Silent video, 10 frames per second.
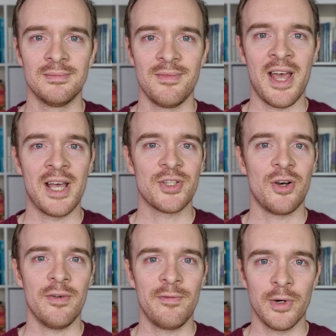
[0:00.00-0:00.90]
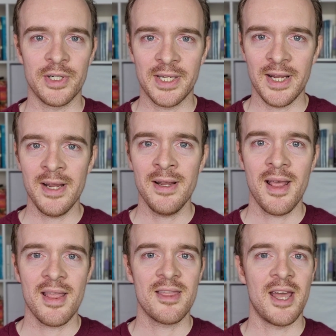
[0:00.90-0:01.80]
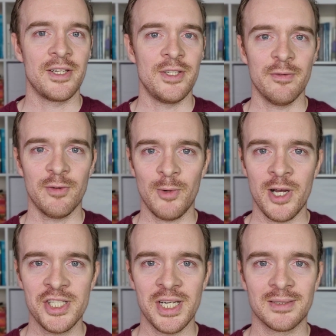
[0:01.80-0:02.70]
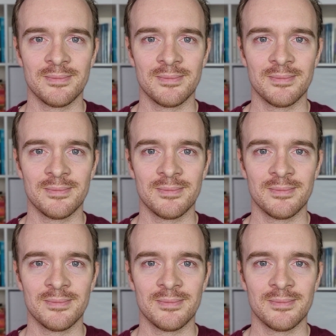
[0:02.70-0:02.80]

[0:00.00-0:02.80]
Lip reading: That's all for today. Thank you for watching.